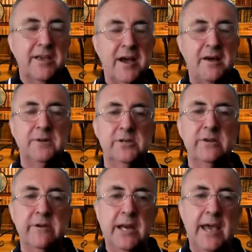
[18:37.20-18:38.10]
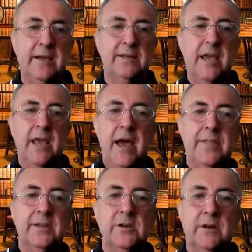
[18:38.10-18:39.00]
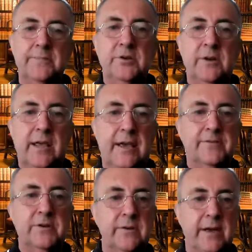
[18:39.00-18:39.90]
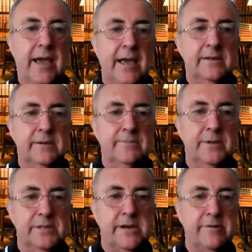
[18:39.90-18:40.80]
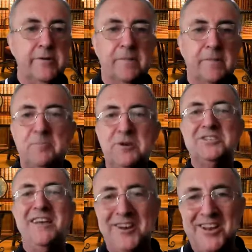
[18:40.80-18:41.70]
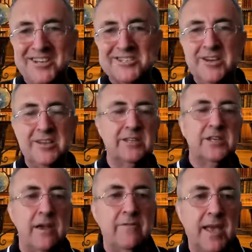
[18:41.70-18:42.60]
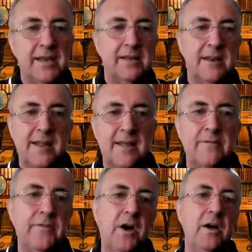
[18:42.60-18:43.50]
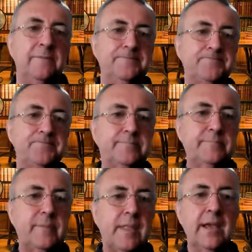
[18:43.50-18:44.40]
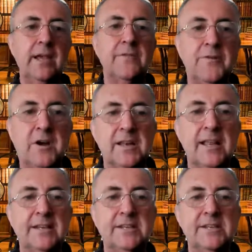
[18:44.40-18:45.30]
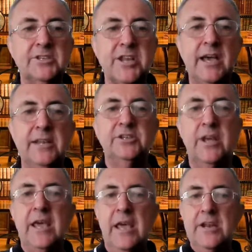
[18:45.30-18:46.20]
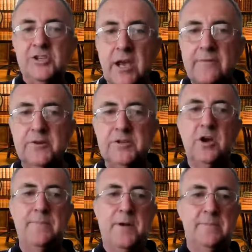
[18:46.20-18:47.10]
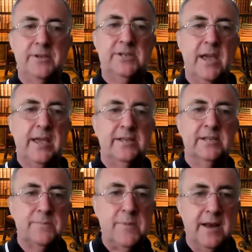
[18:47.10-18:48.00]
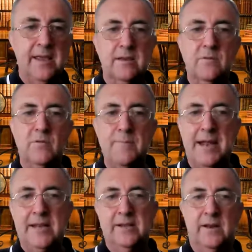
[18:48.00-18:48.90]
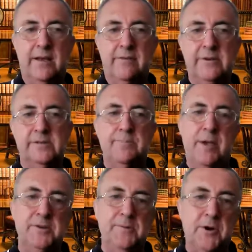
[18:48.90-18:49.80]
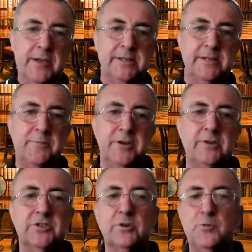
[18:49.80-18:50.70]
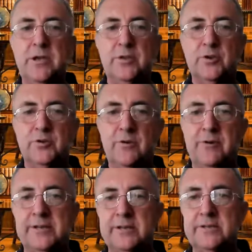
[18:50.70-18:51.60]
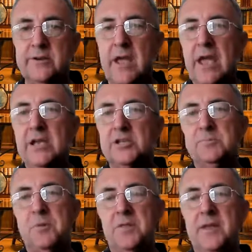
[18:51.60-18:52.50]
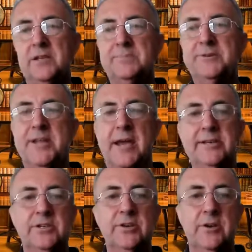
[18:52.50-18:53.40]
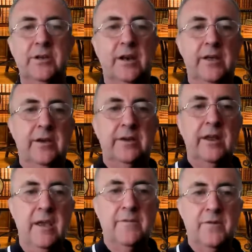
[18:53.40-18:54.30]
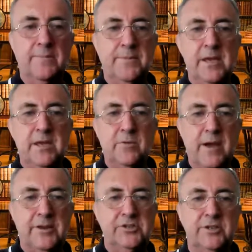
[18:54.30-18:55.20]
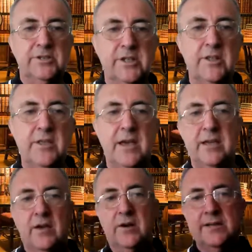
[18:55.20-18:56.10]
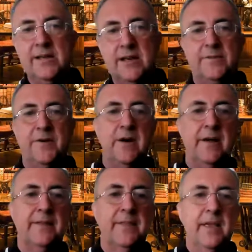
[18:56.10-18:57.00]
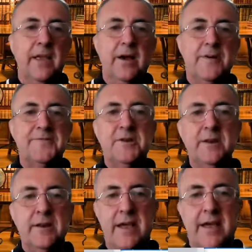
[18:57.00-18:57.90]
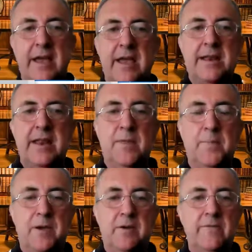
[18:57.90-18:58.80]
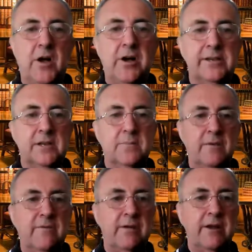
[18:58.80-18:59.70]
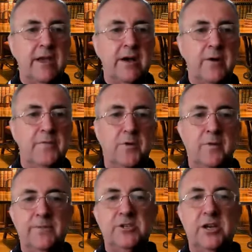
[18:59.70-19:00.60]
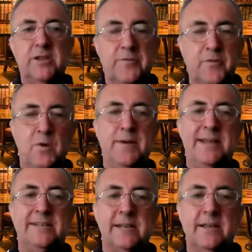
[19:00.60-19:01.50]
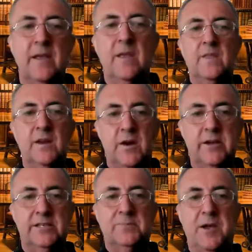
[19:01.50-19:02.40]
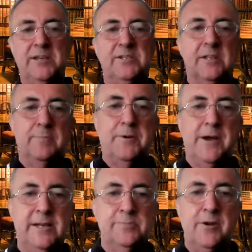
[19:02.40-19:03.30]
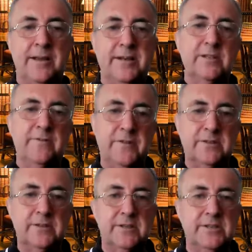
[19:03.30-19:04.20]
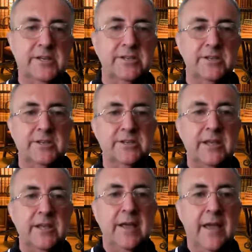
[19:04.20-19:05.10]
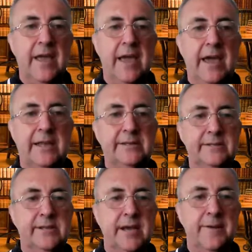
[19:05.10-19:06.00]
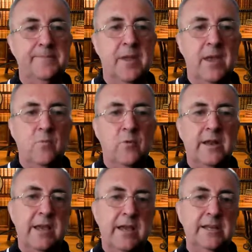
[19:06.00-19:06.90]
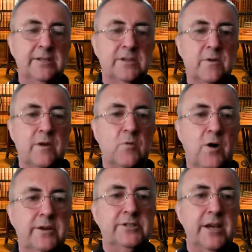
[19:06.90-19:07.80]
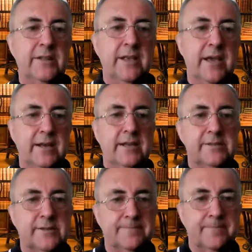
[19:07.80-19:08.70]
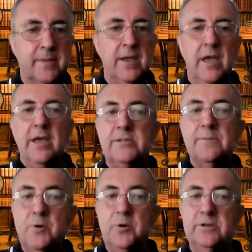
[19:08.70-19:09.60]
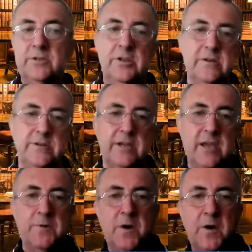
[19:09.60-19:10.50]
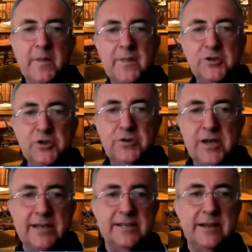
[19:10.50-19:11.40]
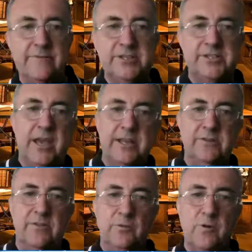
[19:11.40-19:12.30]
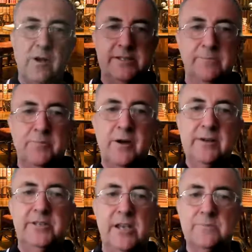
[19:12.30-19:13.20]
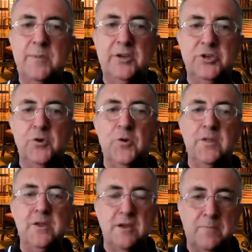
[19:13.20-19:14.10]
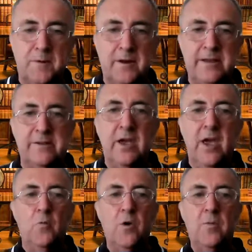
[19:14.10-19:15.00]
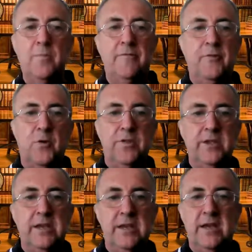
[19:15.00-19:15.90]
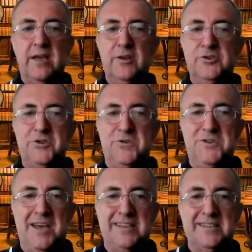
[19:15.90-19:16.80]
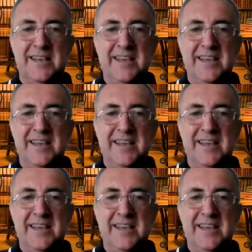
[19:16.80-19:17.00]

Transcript: cut material out, other times you'll have to add material. But it's never lost. You can save that in another file. In the final editing stage, check for typo mistakes, spelling and grammatical errors. Perhaps you might get someone else to read through it and to spot those mistakes, and you can learn from the corrections that they identify. Often another pair of eyes can be very helpful. Check the formatting, the line spacing, the page breaks, the font consistency, and where headings are required, check the headings. It's important too to keep an eye on the due date at every stage of the writing process. Make sure that you complete well before the due date,